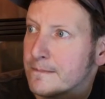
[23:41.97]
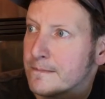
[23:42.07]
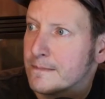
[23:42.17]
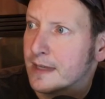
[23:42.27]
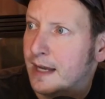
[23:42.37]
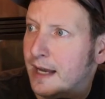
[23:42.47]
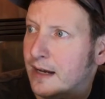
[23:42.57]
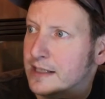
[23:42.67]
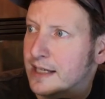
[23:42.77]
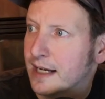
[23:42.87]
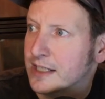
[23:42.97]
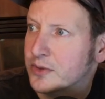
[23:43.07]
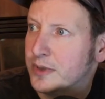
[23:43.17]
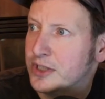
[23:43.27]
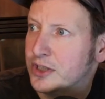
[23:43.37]
Hang on a sec. I
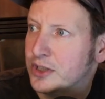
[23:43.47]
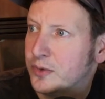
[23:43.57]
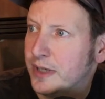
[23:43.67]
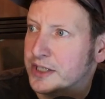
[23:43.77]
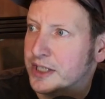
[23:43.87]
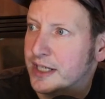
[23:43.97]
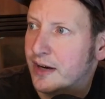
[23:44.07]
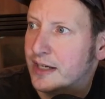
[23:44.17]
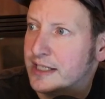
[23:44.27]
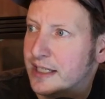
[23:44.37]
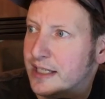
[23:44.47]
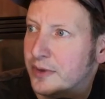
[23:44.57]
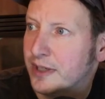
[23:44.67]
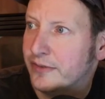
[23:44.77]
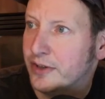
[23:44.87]
switched to Twitch, and now I see 3
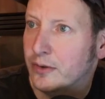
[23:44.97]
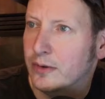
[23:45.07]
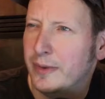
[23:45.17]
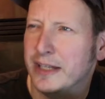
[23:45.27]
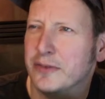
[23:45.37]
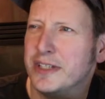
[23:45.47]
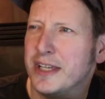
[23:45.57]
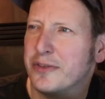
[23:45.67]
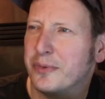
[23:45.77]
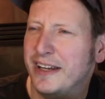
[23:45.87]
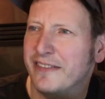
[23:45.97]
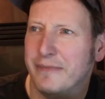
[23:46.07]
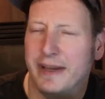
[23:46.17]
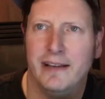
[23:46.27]
of you. Wait, you see 3 of me?